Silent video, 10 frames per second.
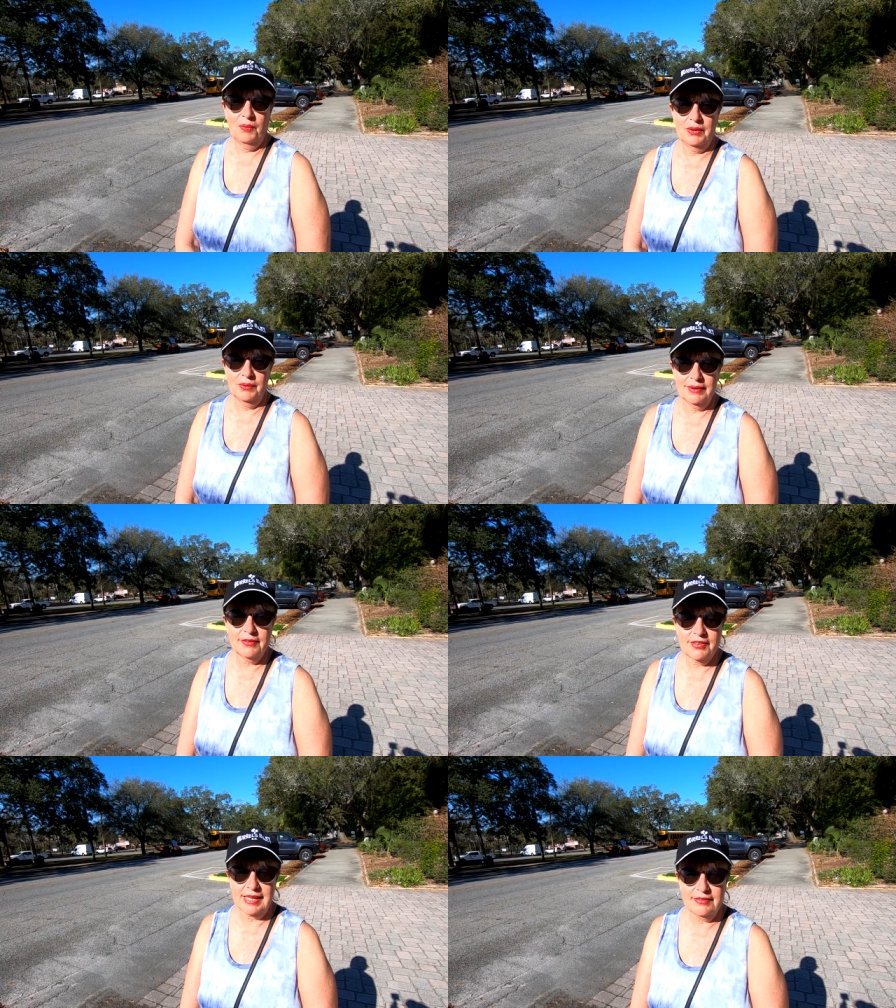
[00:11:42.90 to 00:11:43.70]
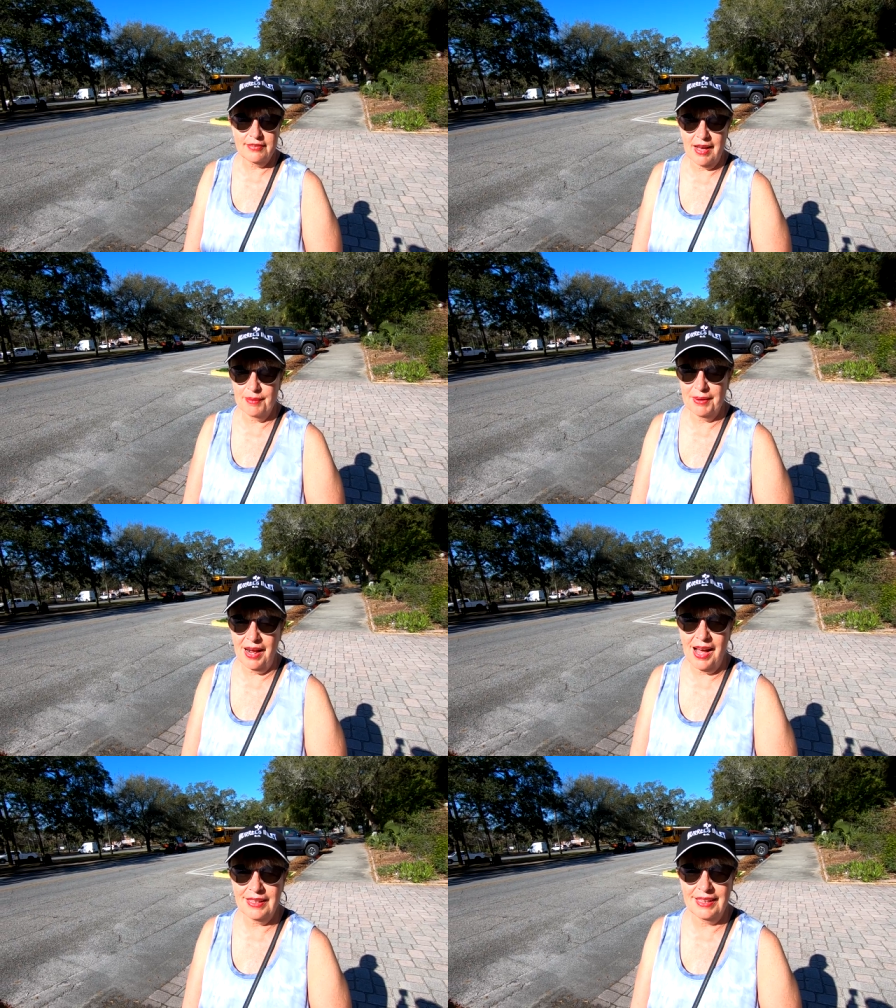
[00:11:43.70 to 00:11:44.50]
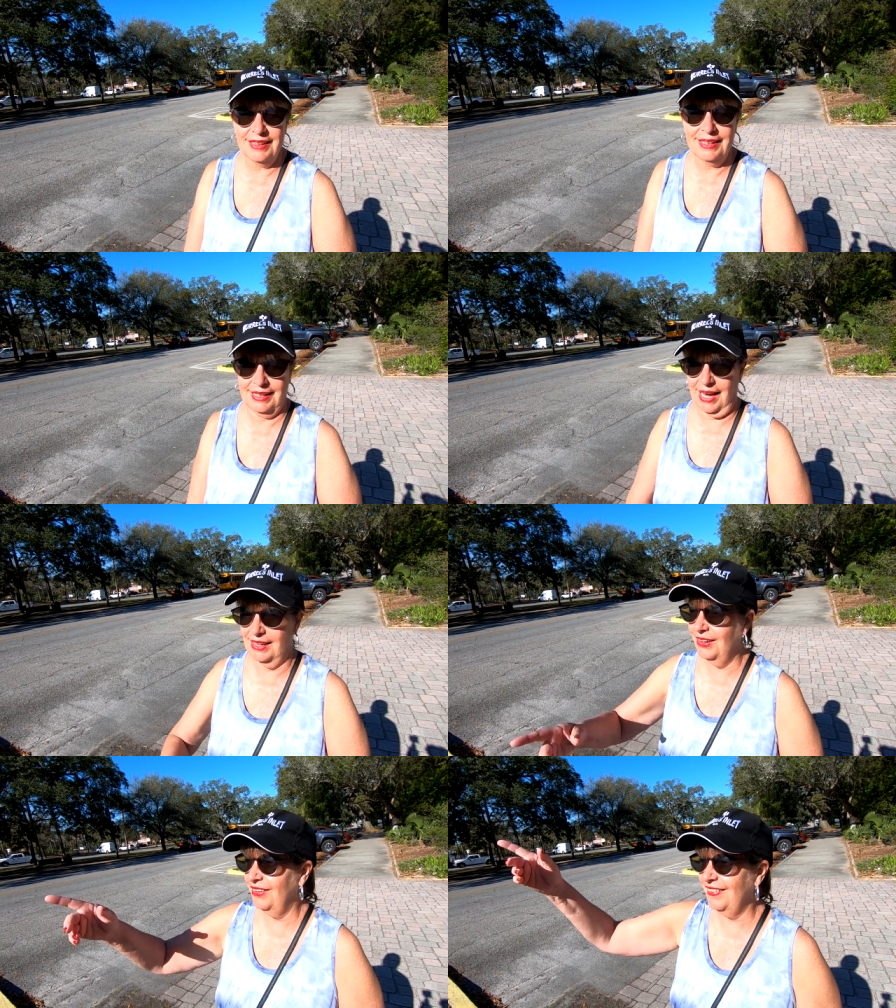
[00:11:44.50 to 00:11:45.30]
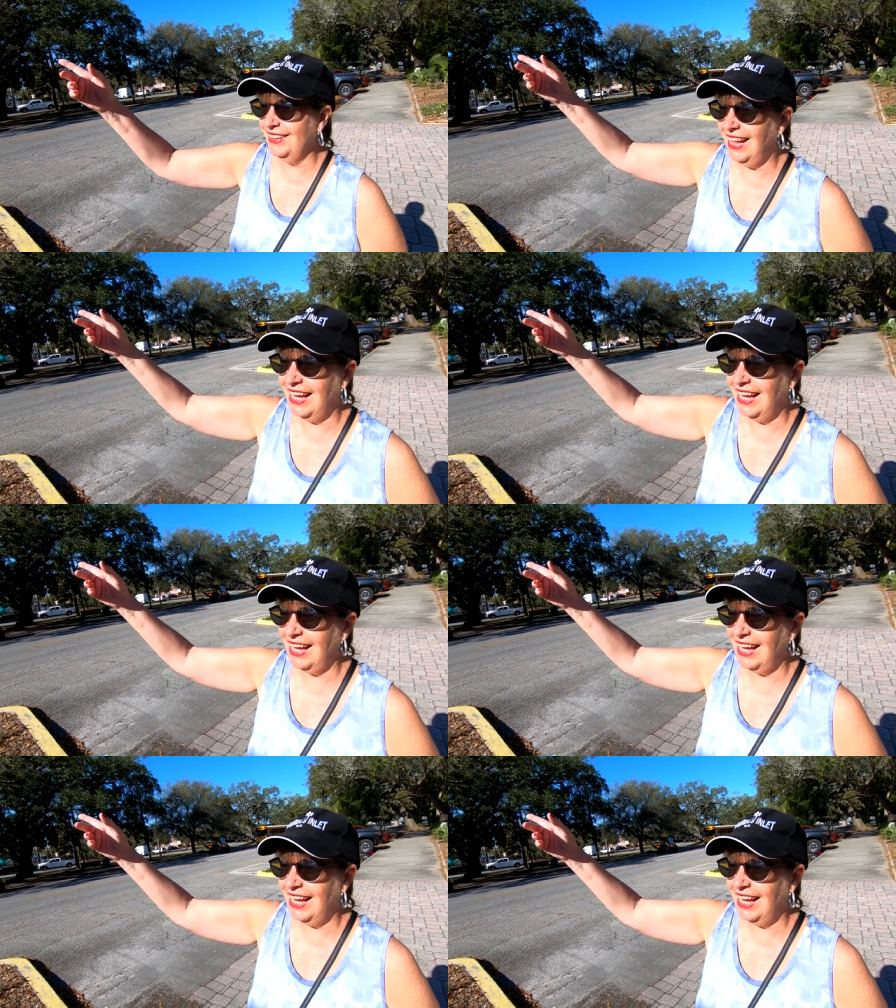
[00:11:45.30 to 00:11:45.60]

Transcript: when you're in St. Simon Island, you got to go to the